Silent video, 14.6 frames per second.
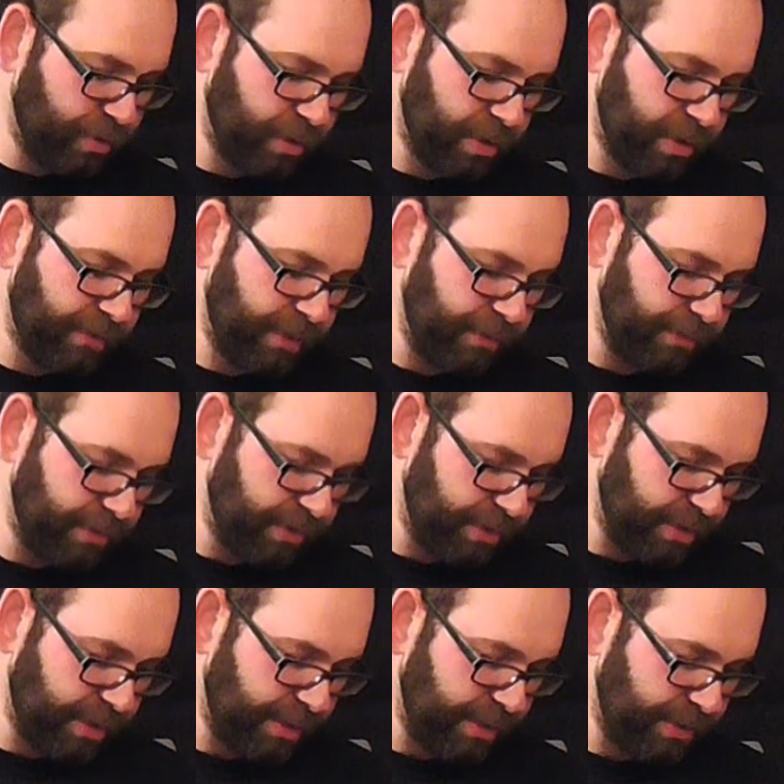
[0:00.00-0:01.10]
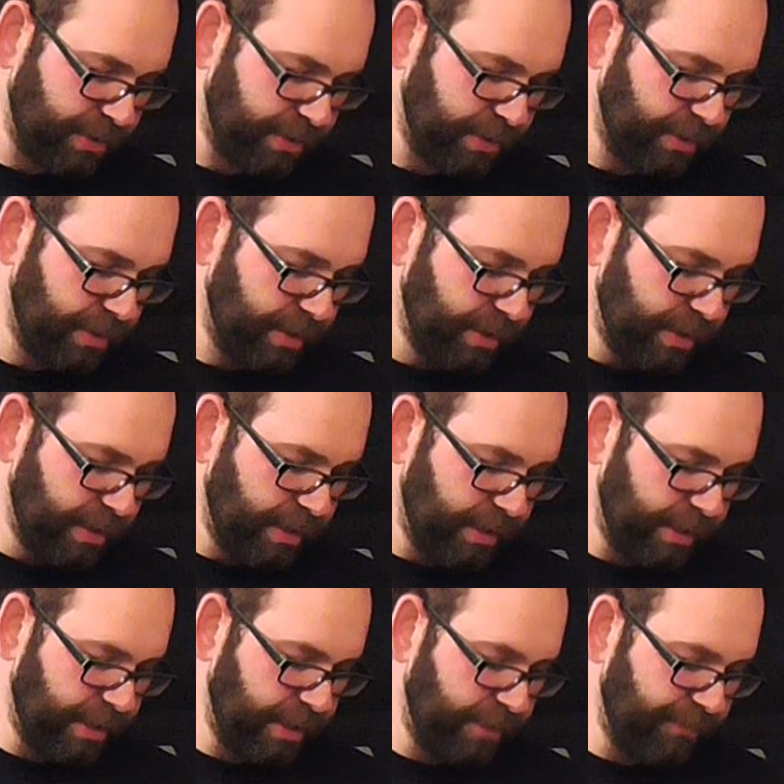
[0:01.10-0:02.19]
charge value is 6.
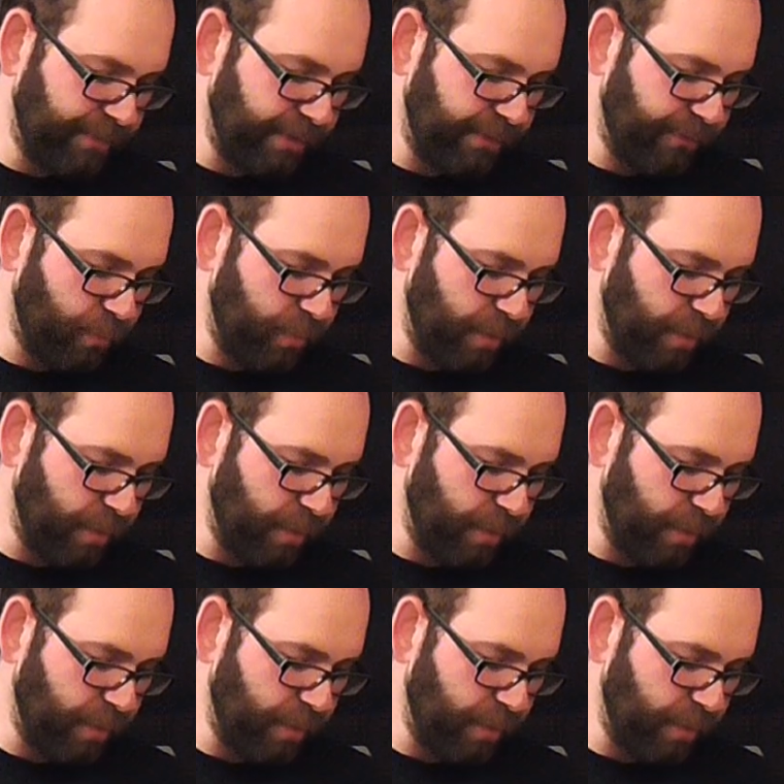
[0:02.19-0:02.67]
If